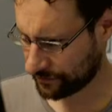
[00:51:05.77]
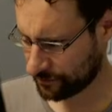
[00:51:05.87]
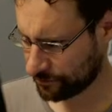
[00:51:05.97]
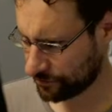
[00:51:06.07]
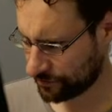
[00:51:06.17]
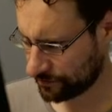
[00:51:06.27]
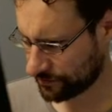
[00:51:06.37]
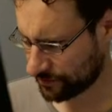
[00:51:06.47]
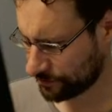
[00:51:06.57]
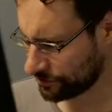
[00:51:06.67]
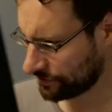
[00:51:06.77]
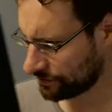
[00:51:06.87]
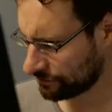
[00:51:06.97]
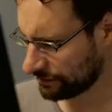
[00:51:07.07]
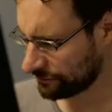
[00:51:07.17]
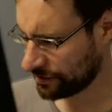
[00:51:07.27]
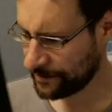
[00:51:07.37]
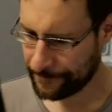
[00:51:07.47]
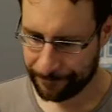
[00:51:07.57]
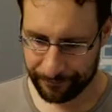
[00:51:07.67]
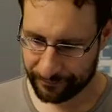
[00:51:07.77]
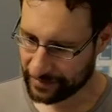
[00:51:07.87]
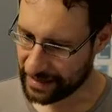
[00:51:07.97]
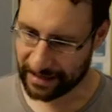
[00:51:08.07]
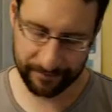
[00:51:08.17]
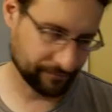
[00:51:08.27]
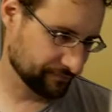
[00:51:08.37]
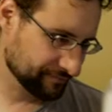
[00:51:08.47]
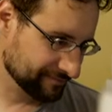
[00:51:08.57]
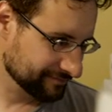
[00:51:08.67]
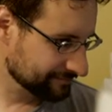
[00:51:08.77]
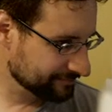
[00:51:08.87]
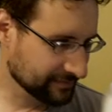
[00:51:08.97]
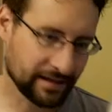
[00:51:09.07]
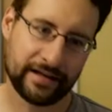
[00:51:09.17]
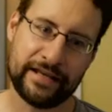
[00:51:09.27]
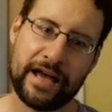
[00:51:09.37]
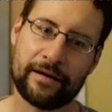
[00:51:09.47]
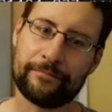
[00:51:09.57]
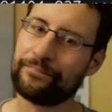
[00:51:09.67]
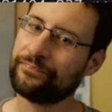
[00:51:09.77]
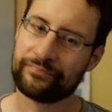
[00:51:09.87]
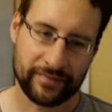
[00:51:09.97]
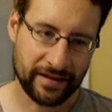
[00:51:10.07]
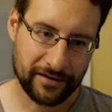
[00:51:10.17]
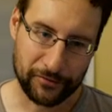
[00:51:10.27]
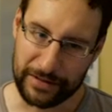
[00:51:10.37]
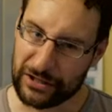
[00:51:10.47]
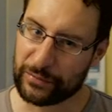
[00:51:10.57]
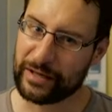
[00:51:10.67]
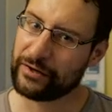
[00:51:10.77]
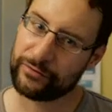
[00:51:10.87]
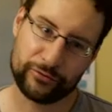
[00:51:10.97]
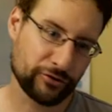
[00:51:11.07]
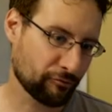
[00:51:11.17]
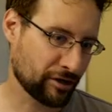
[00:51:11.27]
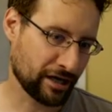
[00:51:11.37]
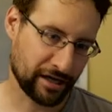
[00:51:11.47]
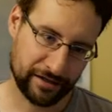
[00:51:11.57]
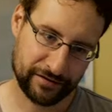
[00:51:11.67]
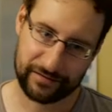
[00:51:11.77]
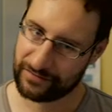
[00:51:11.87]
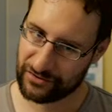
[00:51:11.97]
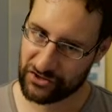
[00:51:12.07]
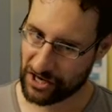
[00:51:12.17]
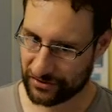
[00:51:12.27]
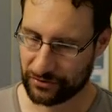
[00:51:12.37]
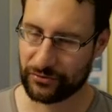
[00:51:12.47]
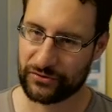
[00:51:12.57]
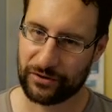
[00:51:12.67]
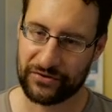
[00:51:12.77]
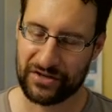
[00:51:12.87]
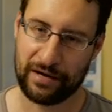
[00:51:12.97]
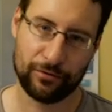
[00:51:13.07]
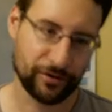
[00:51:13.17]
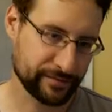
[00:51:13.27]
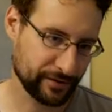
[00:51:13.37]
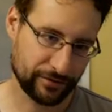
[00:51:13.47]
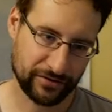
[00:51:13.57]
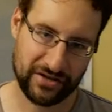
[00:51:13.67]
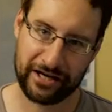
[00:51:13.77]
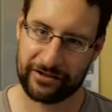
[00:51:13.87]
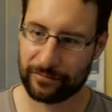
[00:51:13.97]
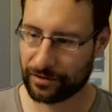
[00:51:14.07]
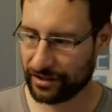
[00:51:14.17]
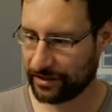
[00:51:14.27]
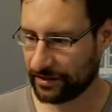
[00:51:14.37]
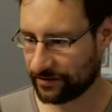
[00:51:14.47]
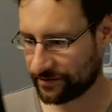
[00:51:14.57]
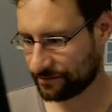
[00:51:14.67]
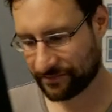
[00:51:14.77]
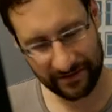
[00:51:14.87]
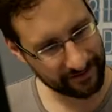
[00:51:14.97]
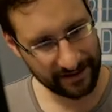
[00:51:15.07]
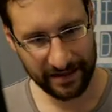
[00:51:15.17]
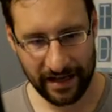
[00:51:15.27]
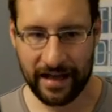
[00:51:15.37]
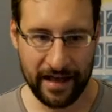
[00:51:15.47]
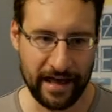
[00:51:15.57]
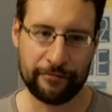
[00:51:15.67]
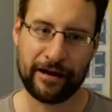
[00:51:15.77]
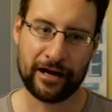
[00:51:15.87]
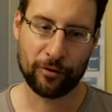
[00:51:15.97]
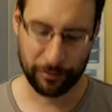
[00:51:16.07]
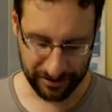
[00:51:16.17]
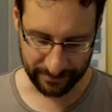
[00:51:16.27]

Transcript: Super Nintendo, whatever. Yeah. Yeah. 2022, you can't just use source tables because they're incomplete. And anyway, I hope you learned